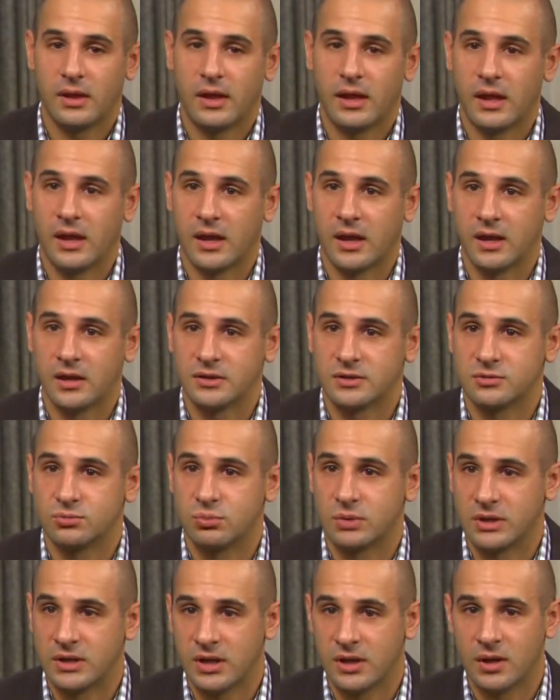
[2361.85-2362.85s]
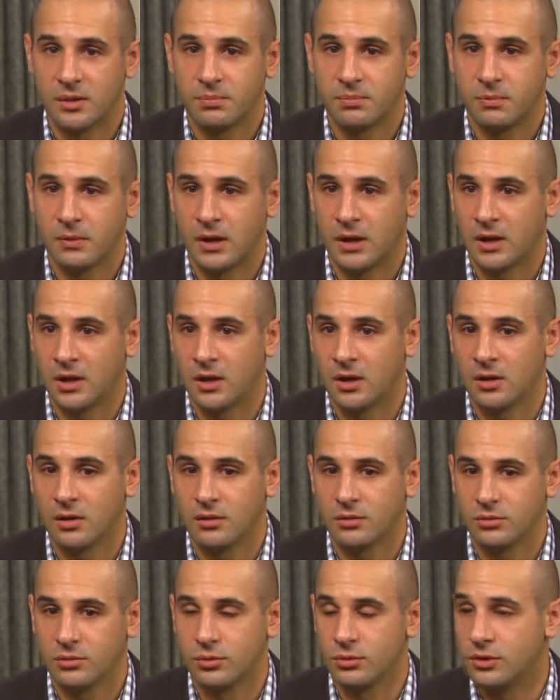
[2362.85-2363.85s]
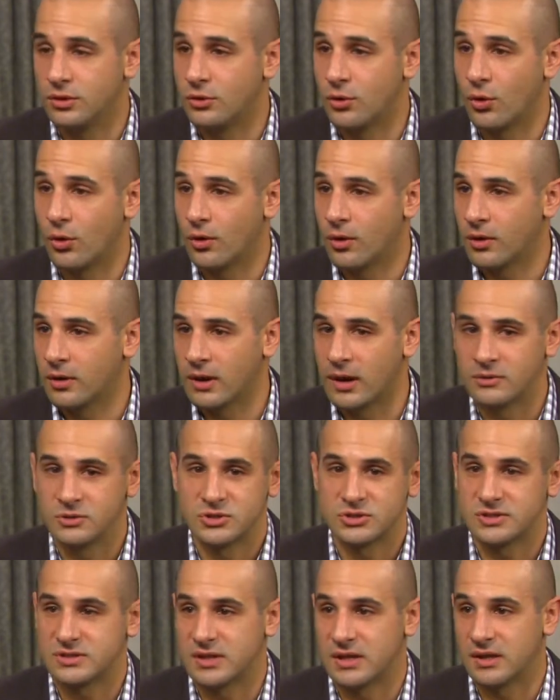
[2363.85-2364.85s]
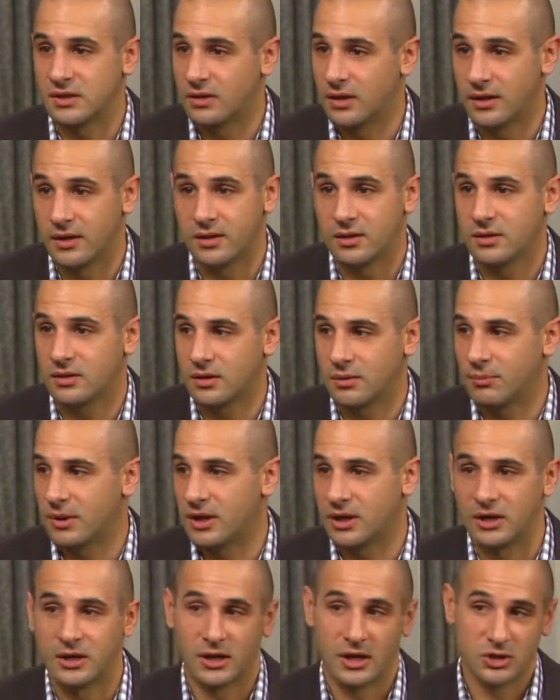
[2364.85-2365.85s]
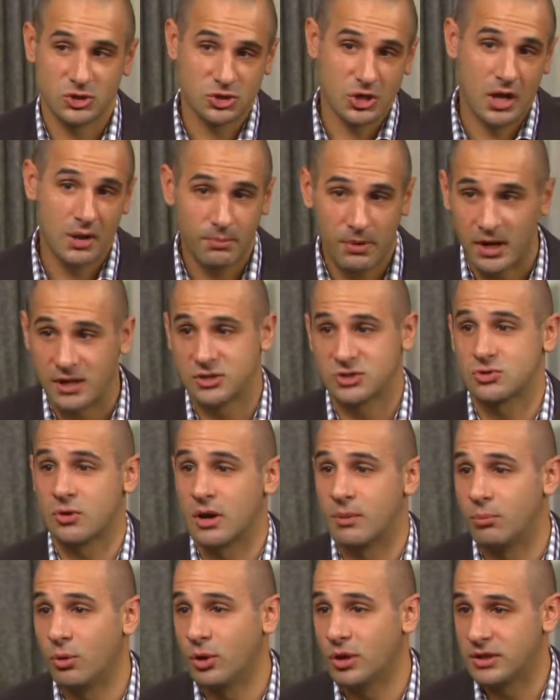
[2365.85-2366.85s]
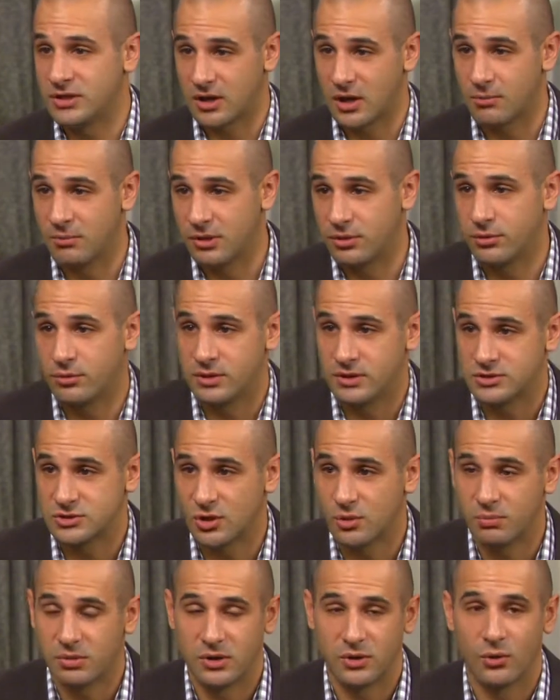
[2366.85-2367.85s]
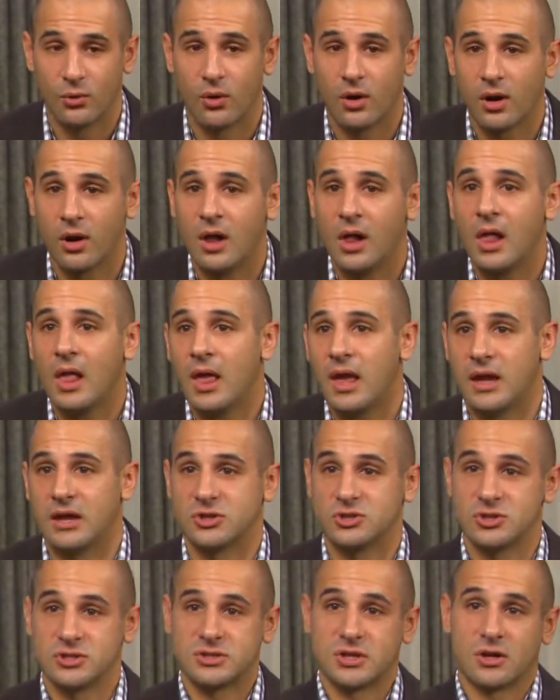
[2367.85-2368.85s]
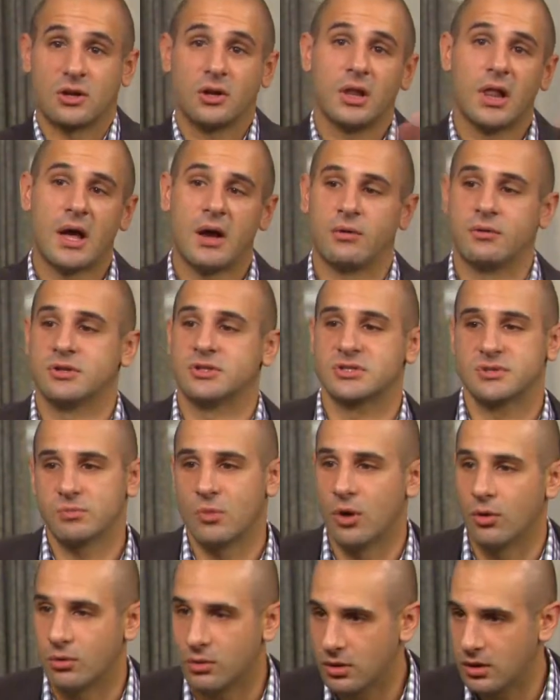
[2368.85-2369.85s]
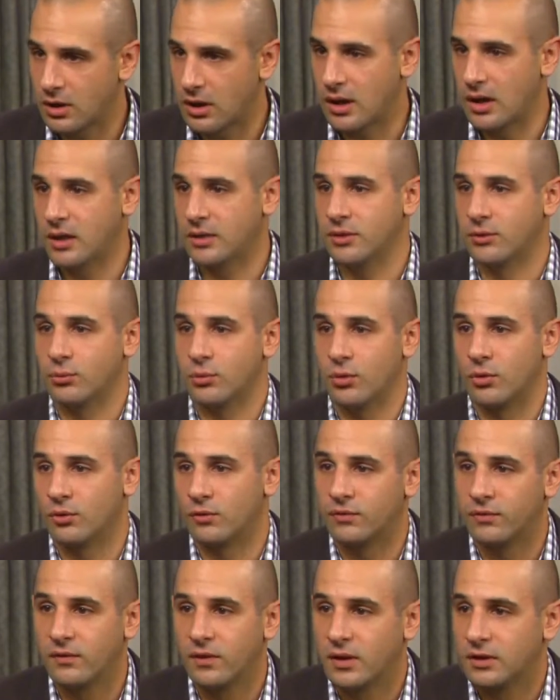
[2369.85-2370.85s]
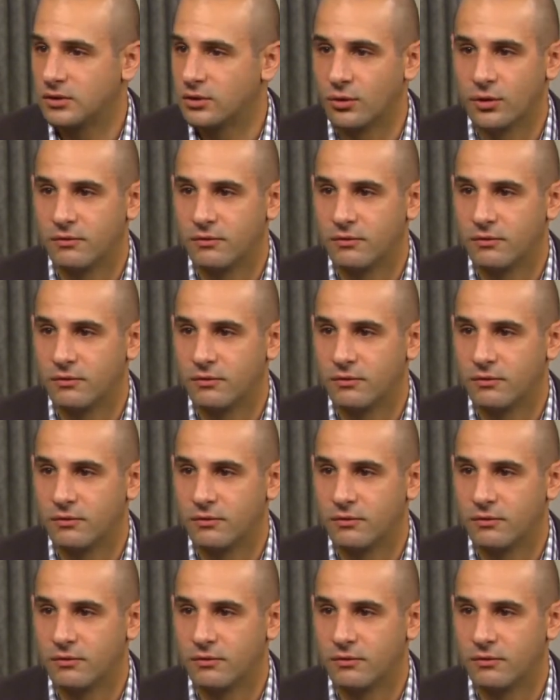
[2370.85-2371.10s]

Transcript: and we get up uh, through the door, and I just think like, am I going to get shot what by you, a stray yeah, bullet you, coming through this open right, door? Right. And it's just a cloud of smoke so on the roof. Even Don't